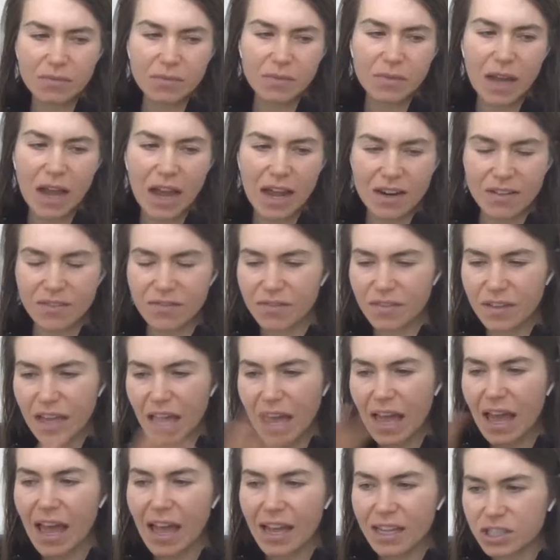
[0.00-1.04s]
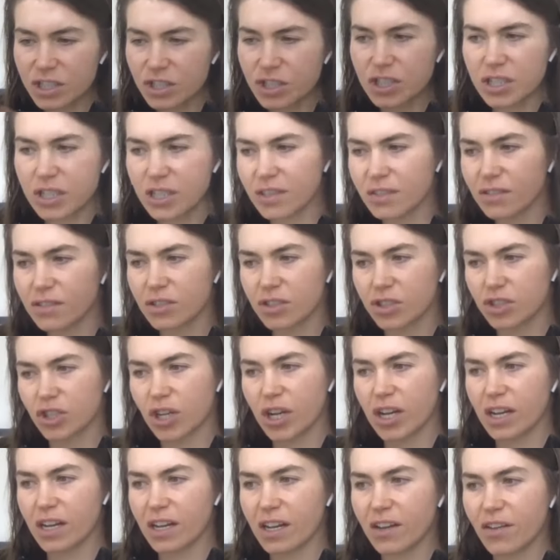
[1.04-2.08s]
kind of etched,
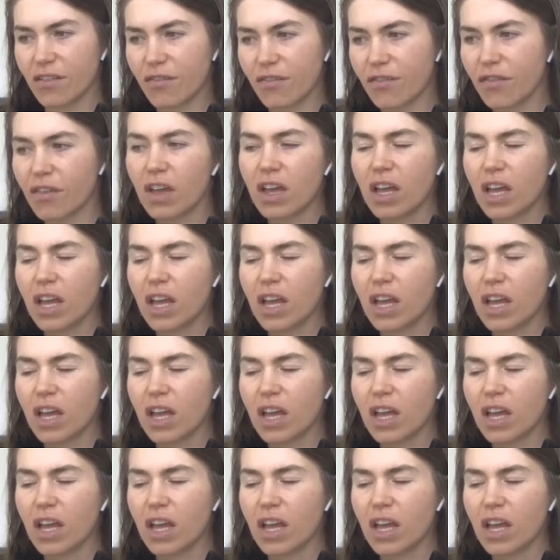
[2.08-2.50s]
illustrated of